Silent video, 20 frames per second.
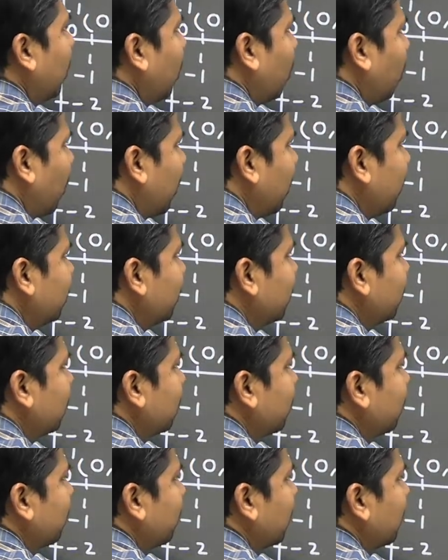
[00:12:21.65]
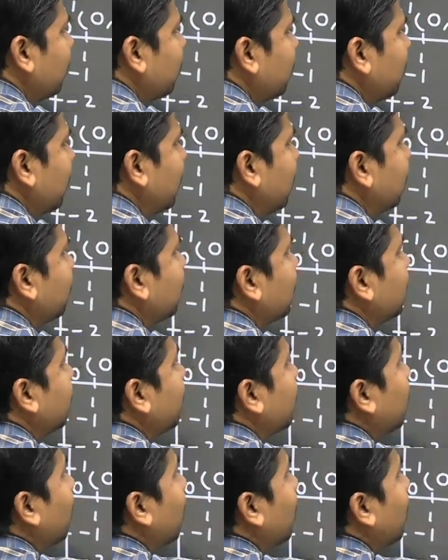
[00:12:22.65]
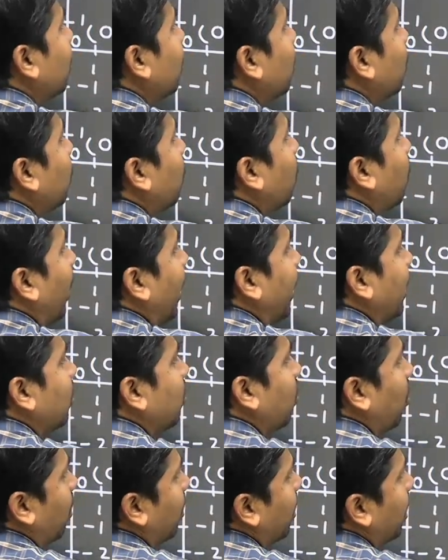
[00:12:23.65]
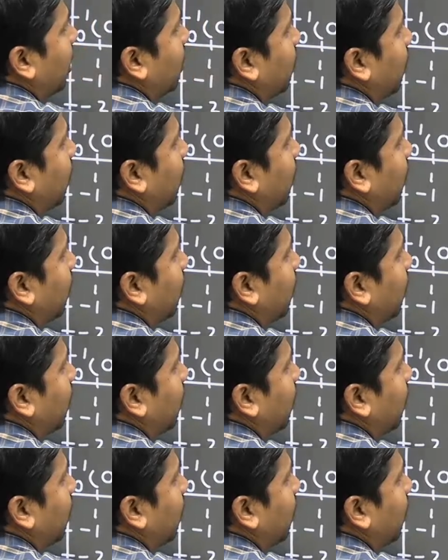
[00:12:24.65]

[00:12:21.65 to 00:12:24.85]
What is this distance? Is something about your y coordinate.